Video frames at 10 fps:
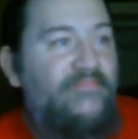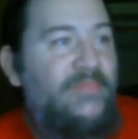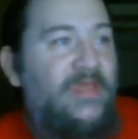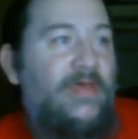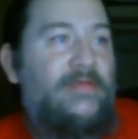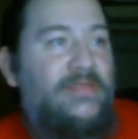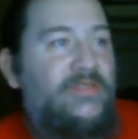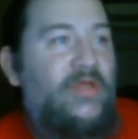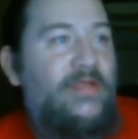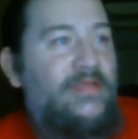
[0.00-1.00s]
Yeah,
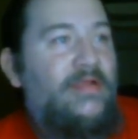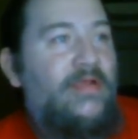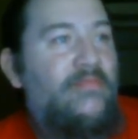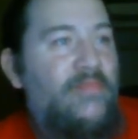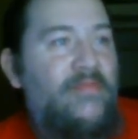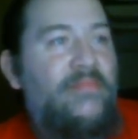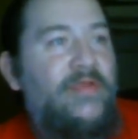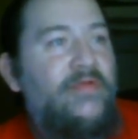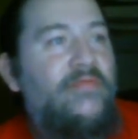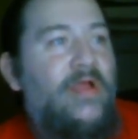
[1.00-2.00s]
Chaitan, I remember
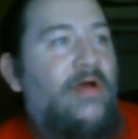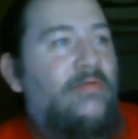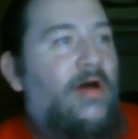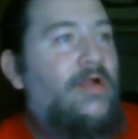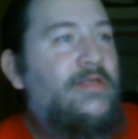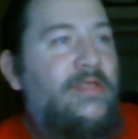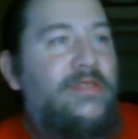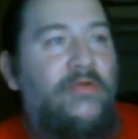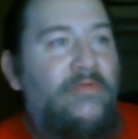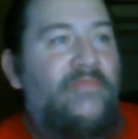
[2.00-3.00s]
you were out
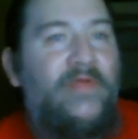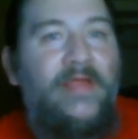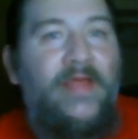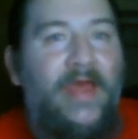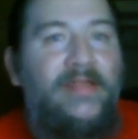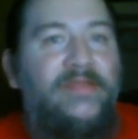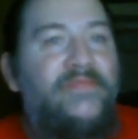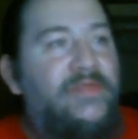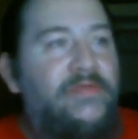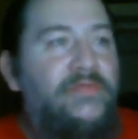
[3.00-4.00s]
auditing, you were very active,
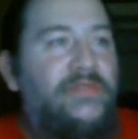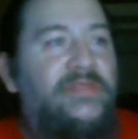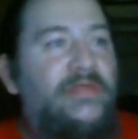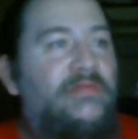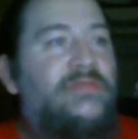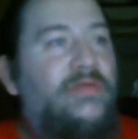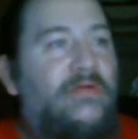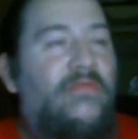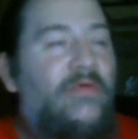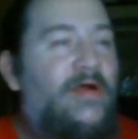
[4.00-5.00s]
and you still
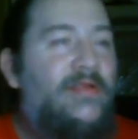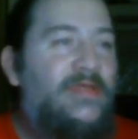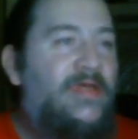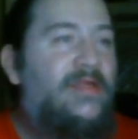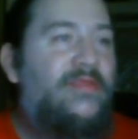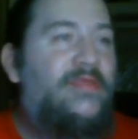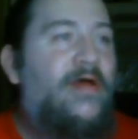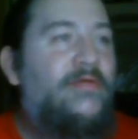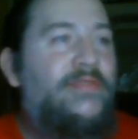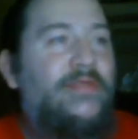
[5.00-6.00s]
took a while to hit
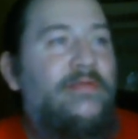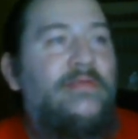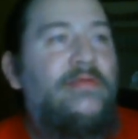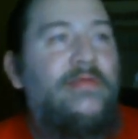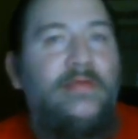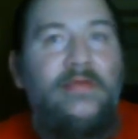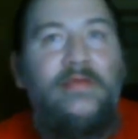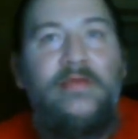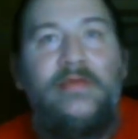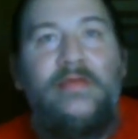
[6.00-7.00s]
1,000.
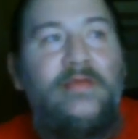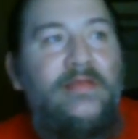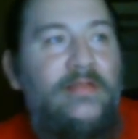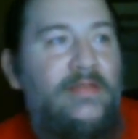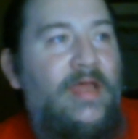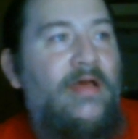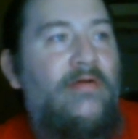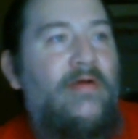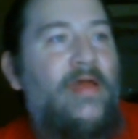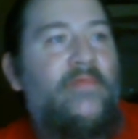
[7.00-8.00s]

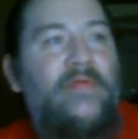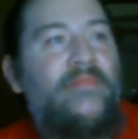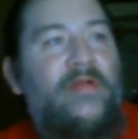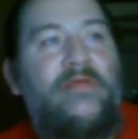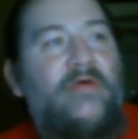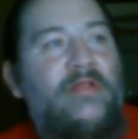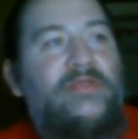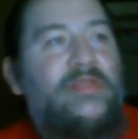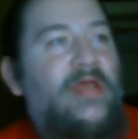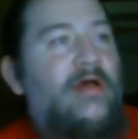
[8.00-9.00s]
Now everybody
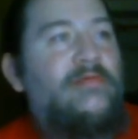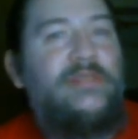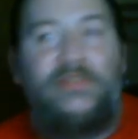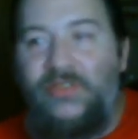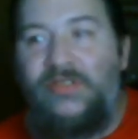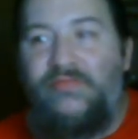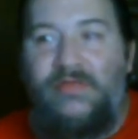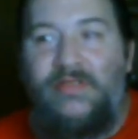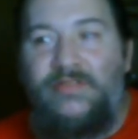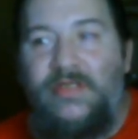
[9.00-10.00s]
wants 1,000 just
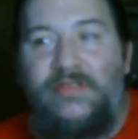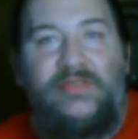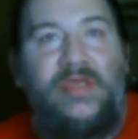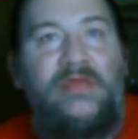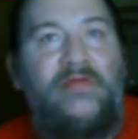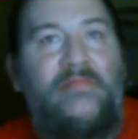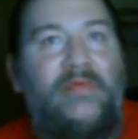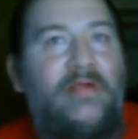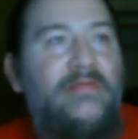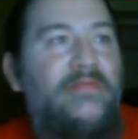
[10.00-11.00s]
because they say they're
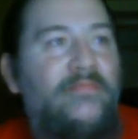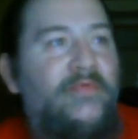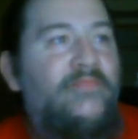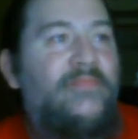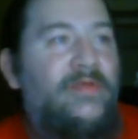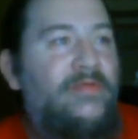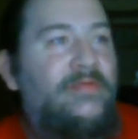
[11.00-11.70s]
part of the movement.